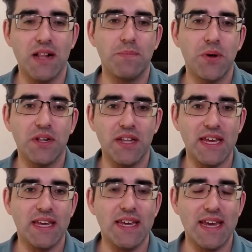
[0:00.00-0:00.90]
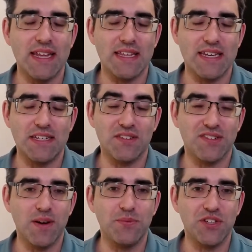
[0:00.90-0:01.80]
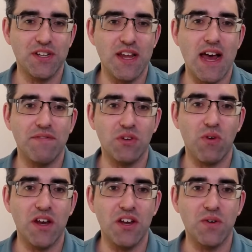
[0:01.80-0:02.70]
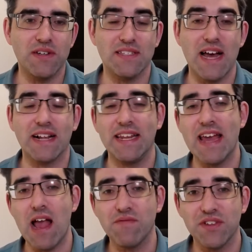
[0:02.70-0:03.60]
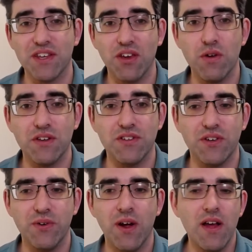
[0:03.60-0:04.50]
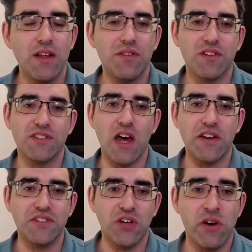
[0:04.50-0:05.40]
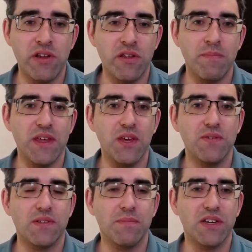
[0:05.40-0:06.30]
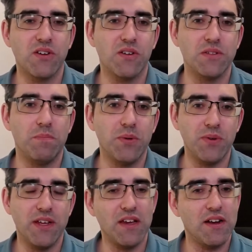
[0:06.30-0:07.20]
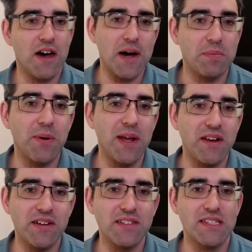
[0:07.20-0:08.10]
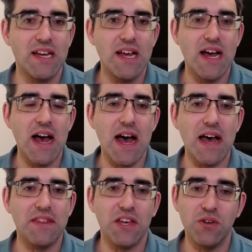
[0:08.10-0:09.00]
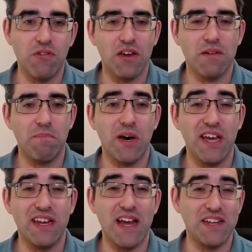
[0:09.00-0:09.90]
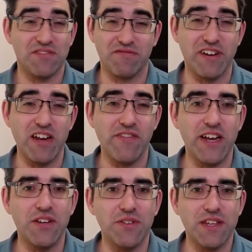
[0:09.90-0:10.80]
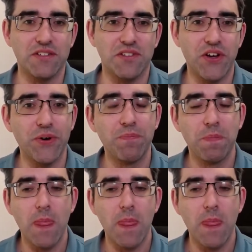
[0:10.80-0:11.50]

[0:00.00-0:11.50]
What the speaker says: I'll put a link in the description if you want to know exactly everything you can do. There's not a ton of them. They use something called Boolean operators that you can combine, and it's a really, really good thing to know.